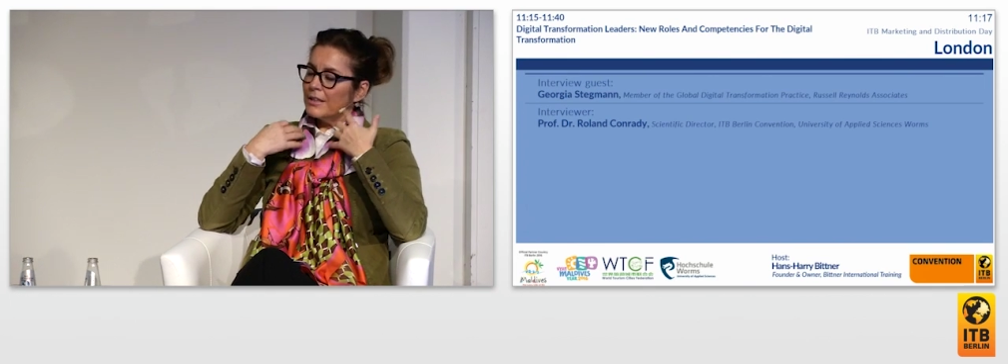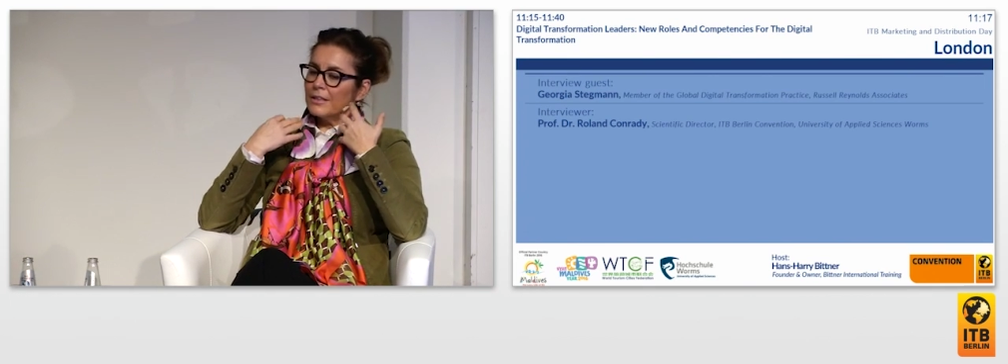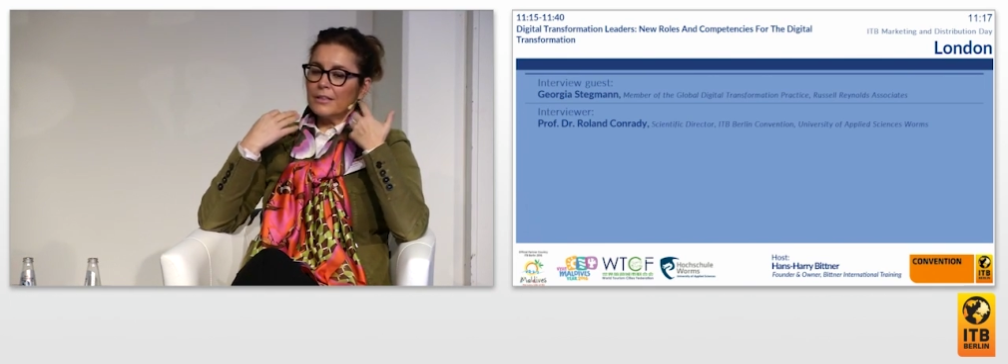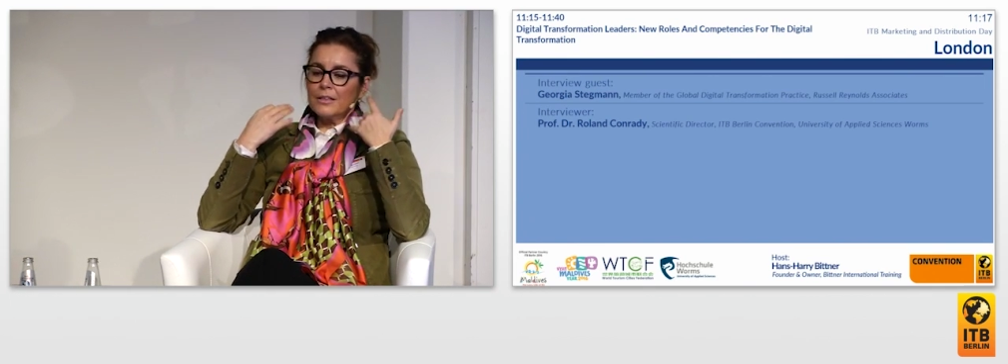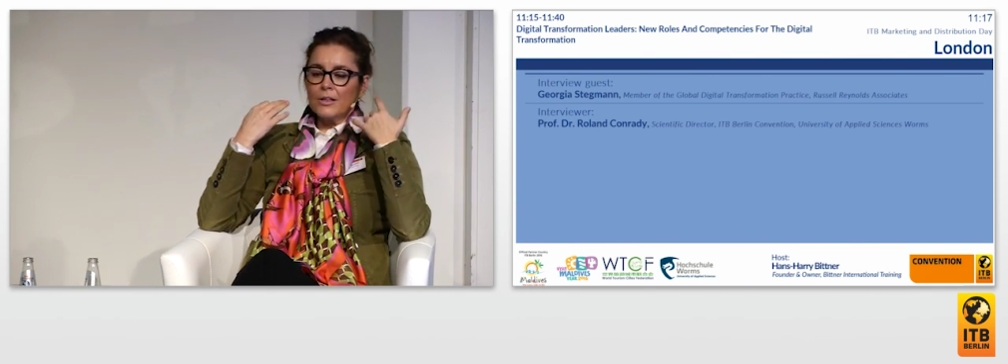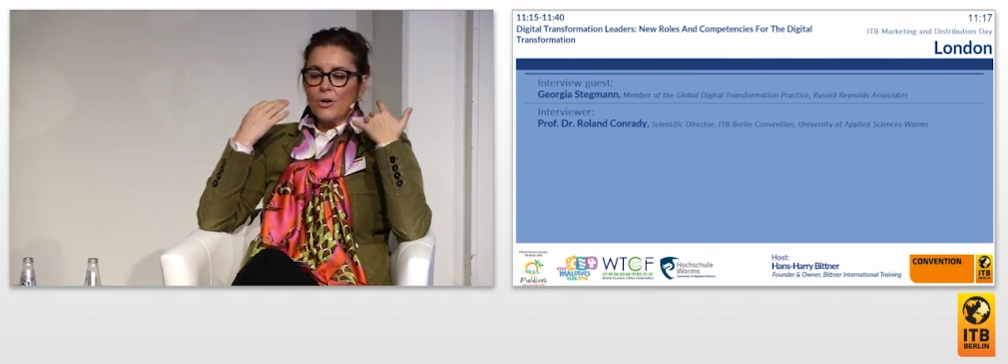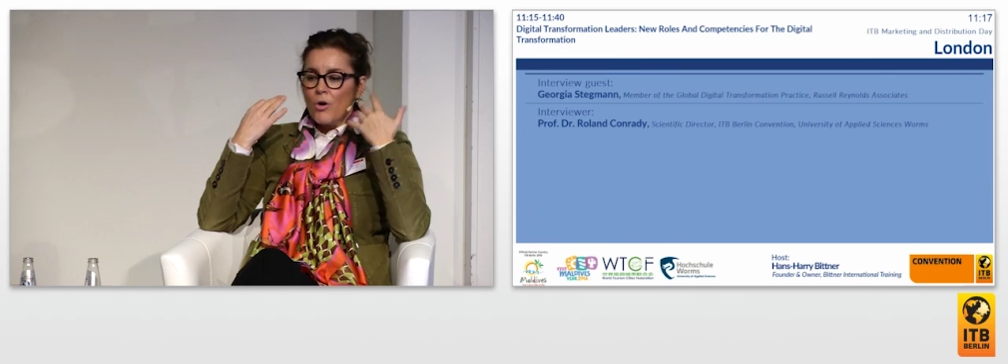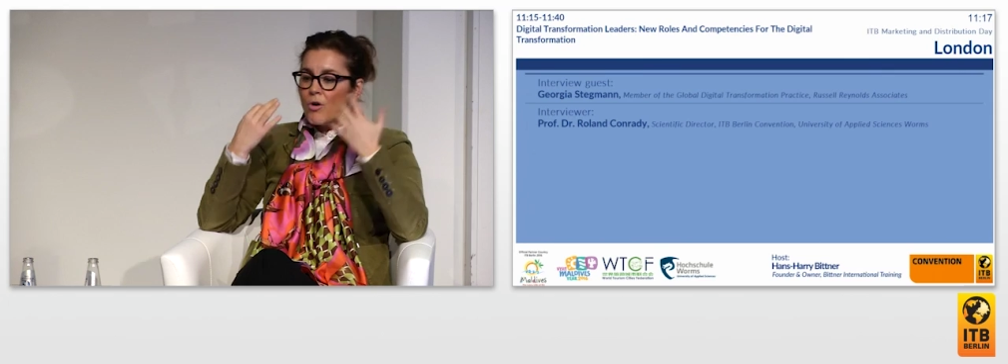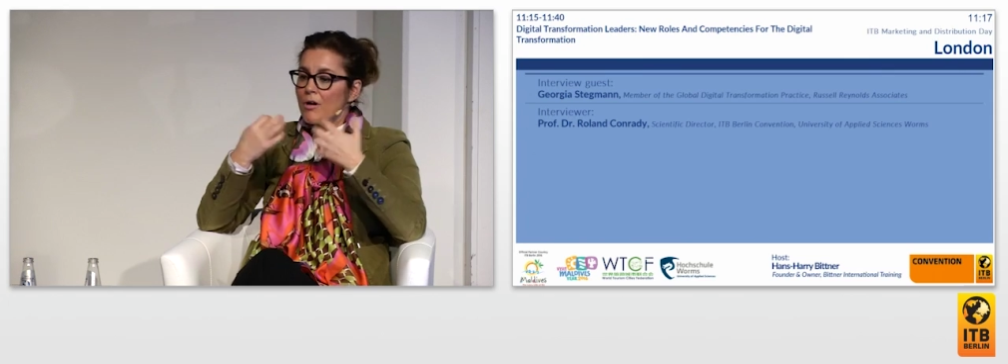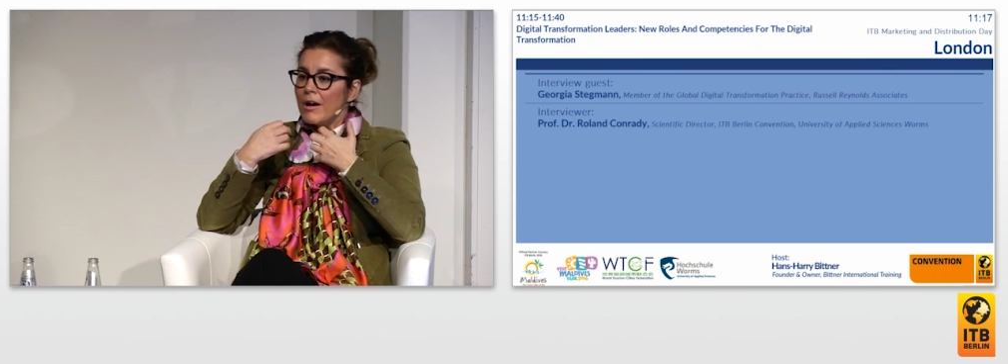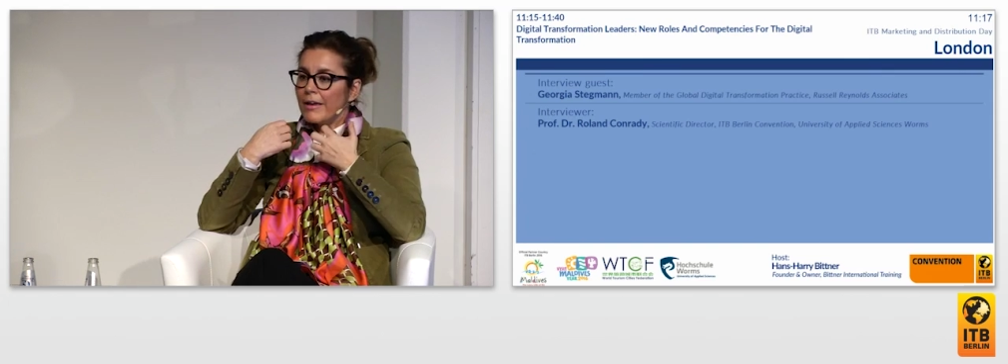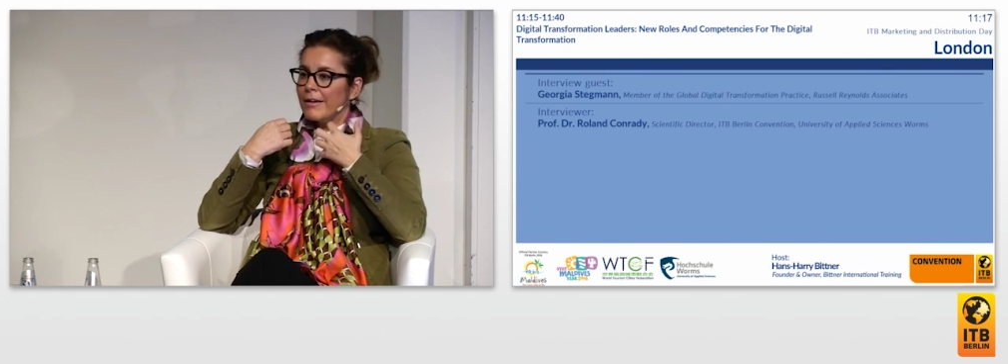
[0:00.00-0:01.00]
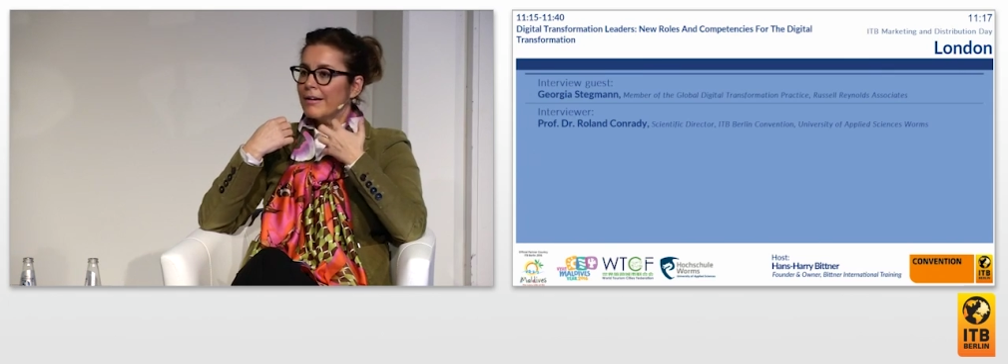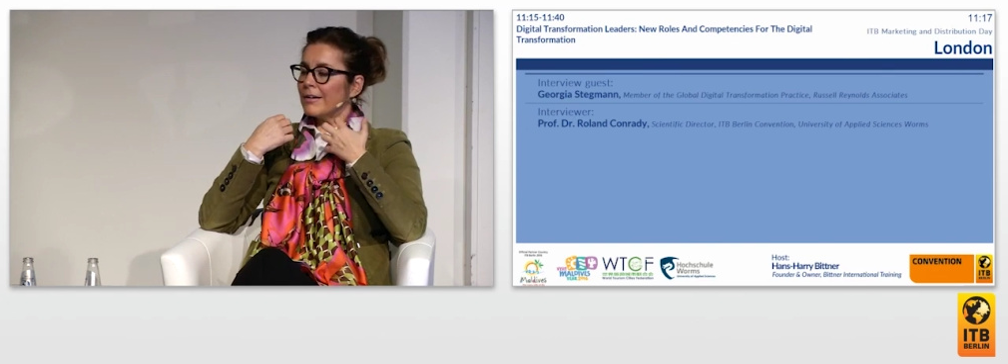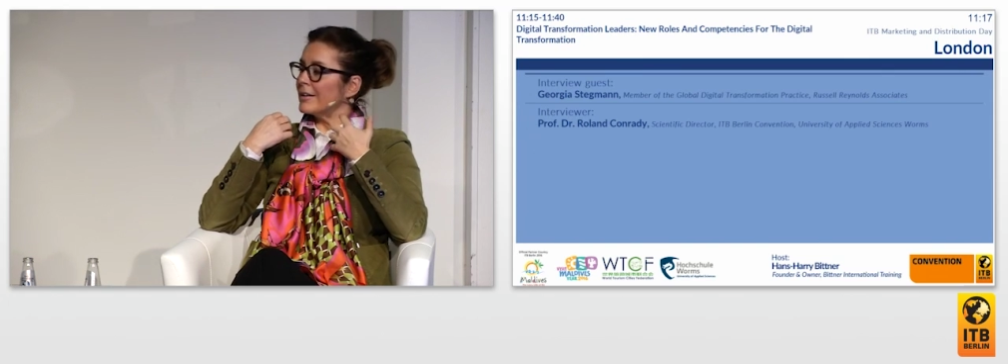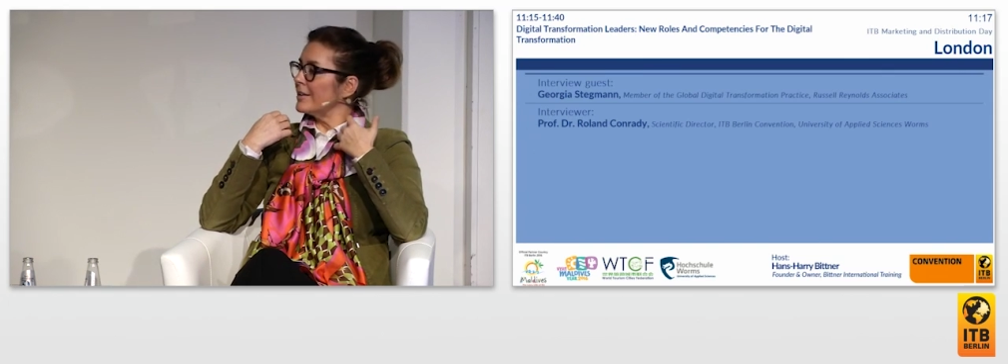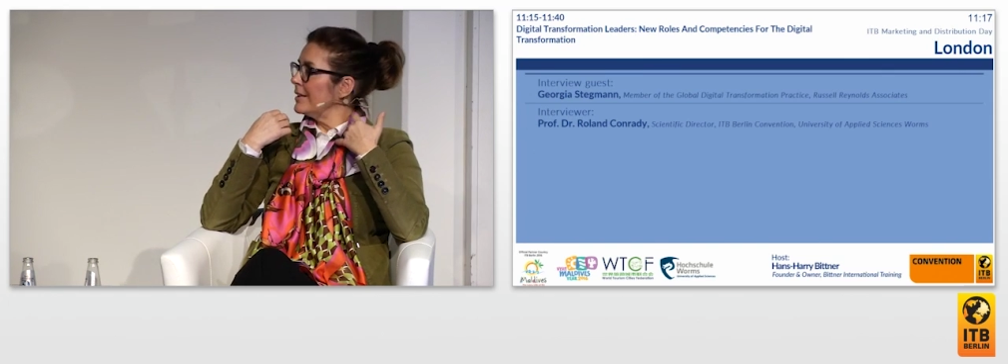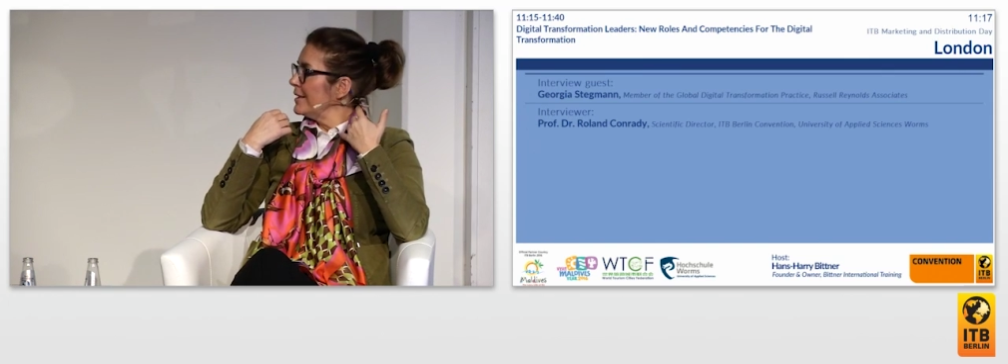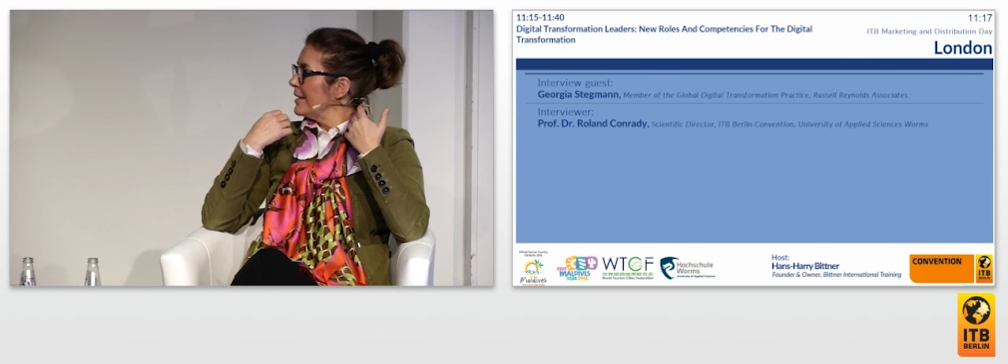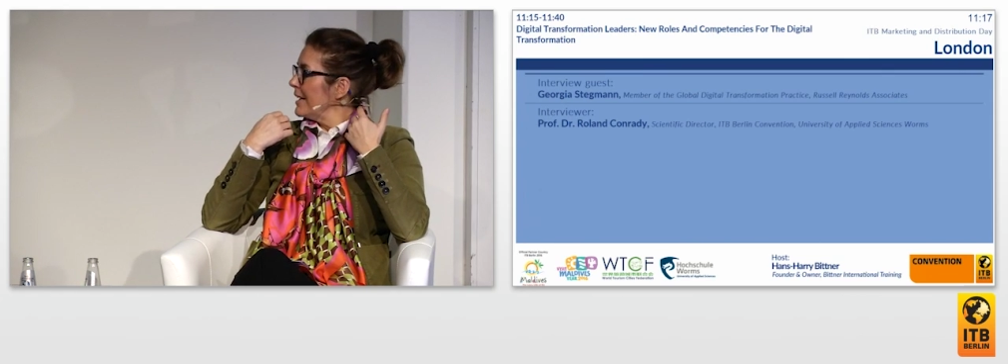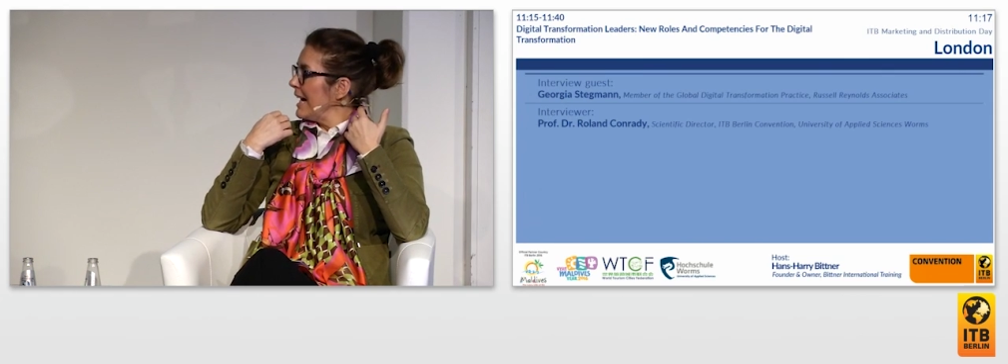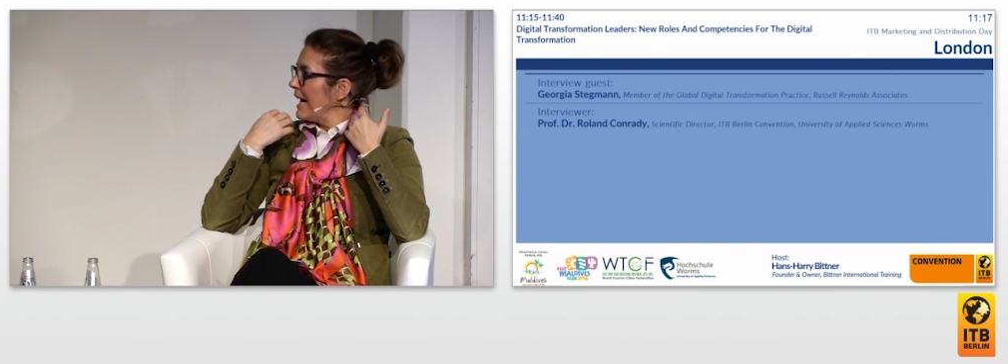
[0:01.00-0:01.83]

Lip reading: They're more curious.